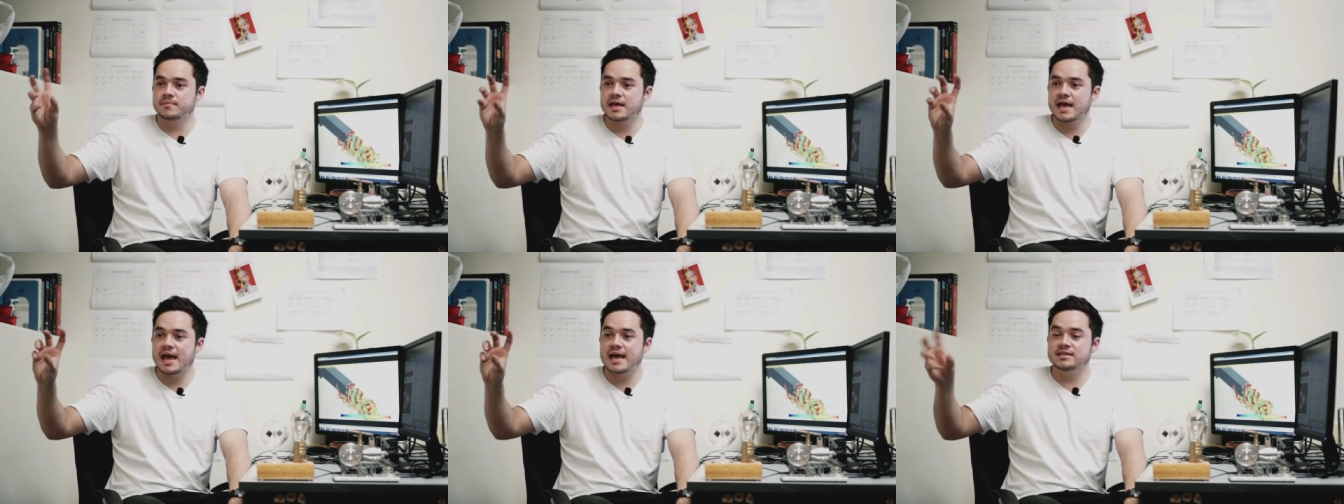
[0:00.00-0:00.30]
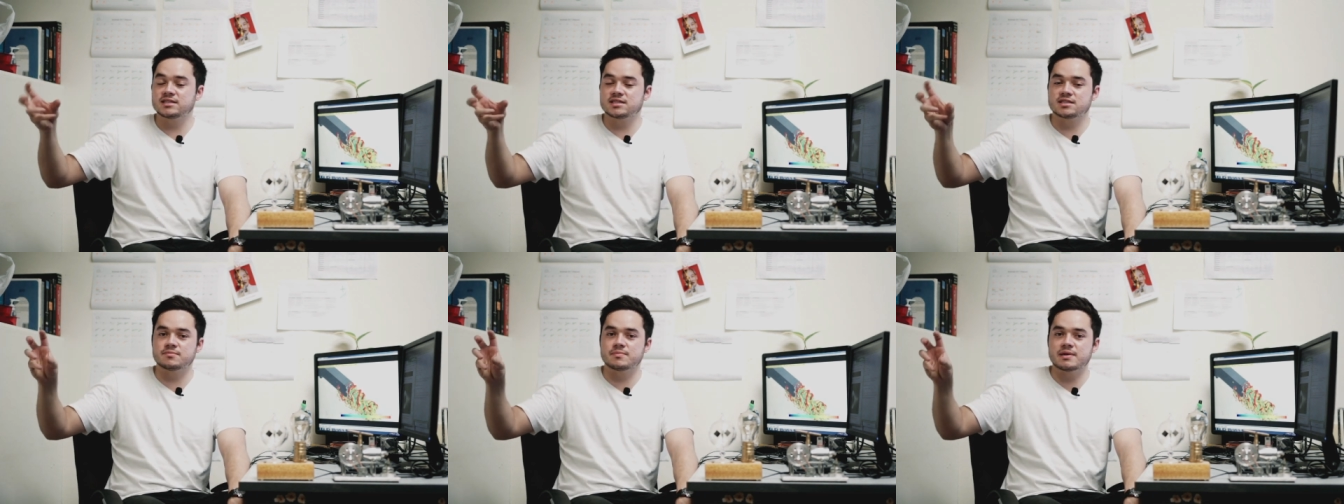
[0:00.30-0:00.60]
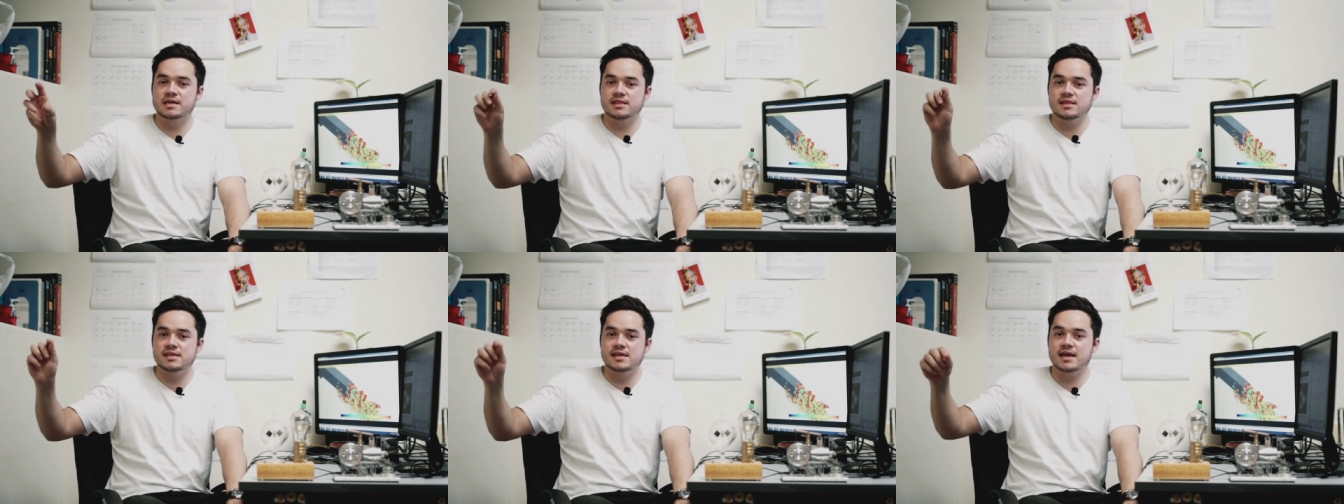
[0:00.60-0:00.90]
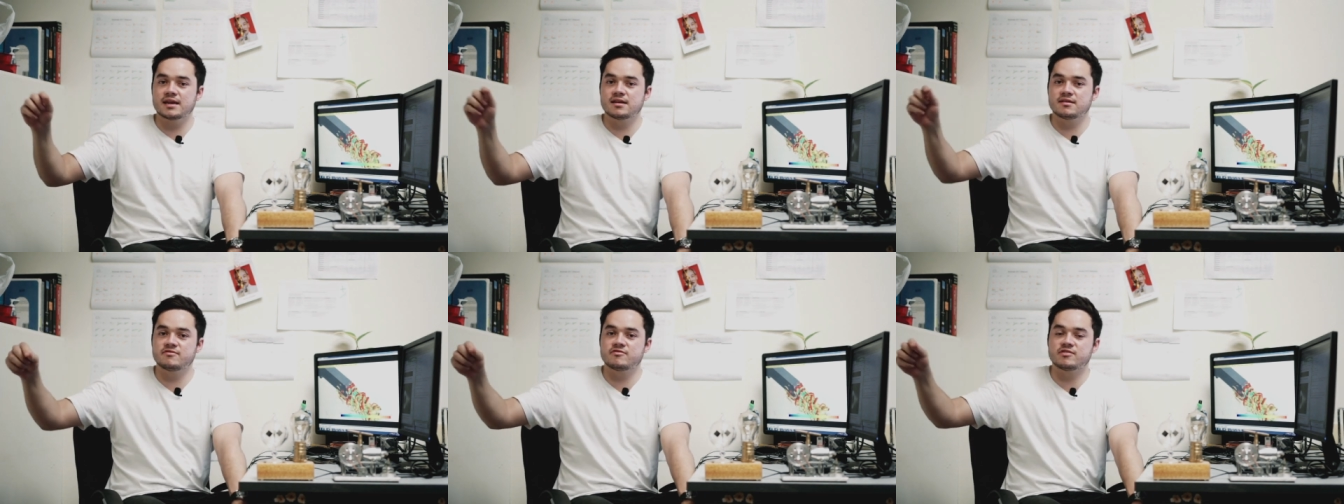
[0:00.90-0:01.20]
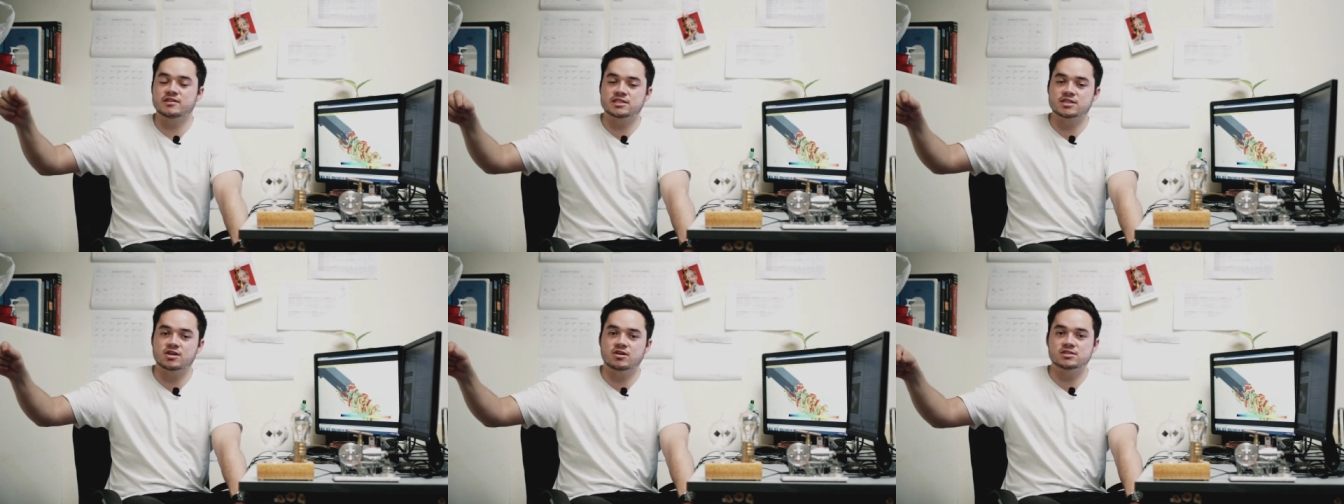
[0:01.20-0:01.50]
estimate the eddy
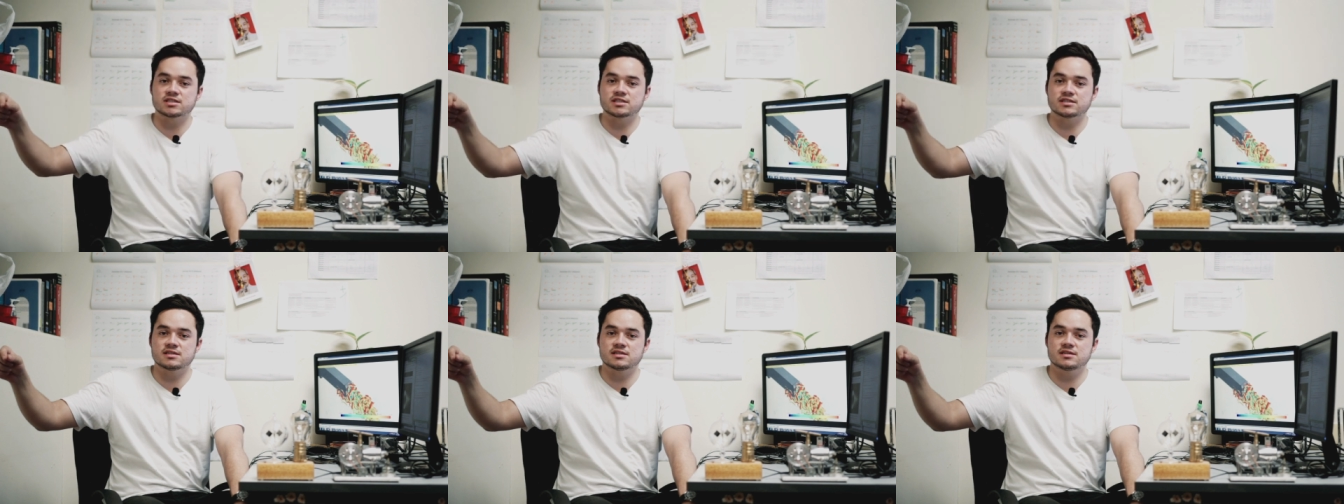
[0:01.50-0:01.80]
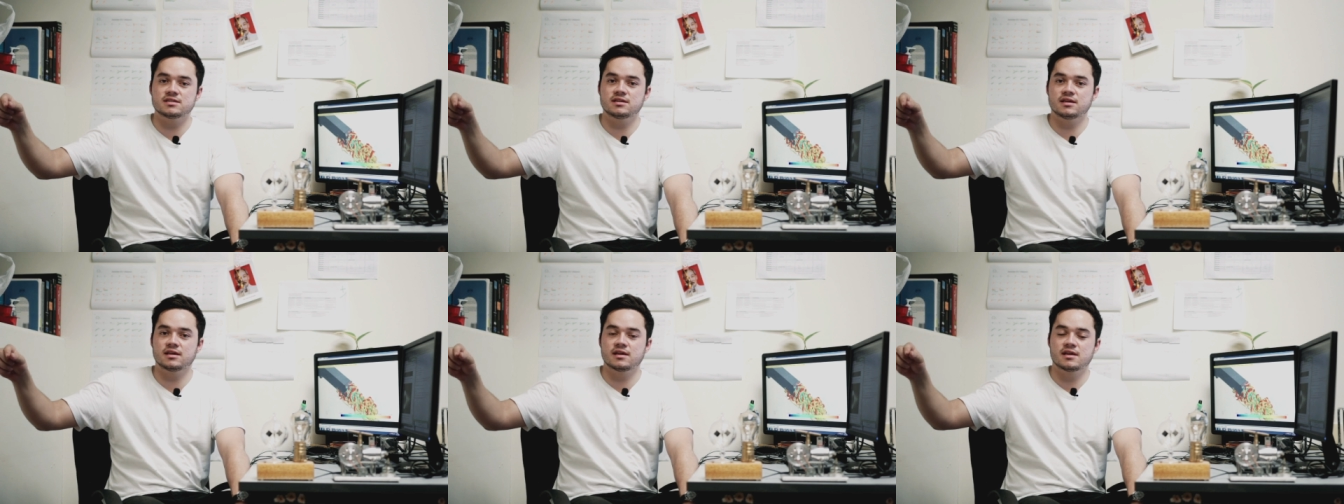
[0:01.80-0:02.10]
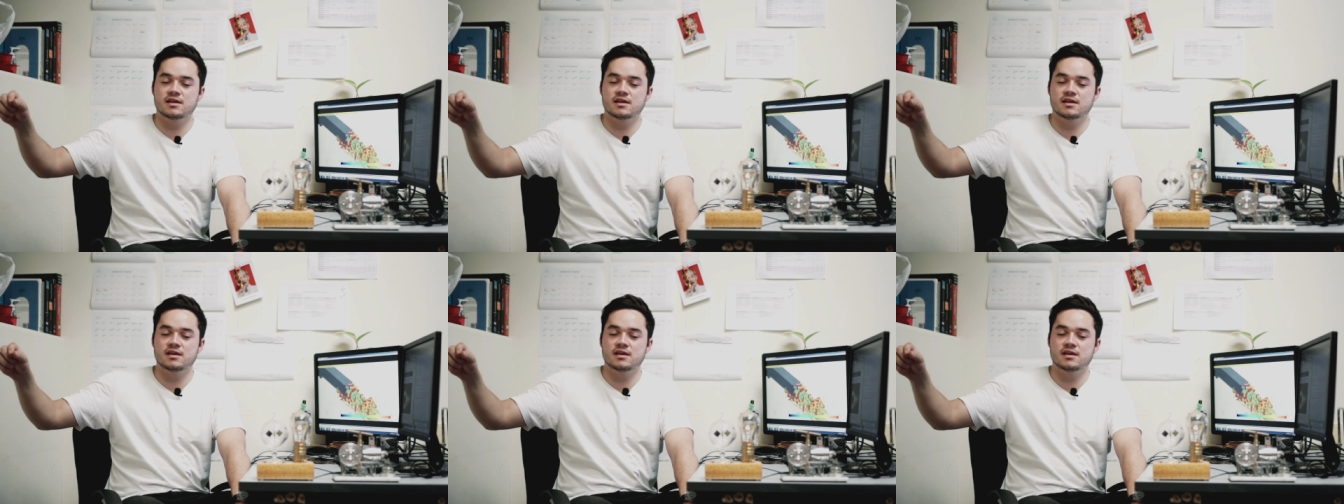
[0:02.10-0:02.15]
viscosity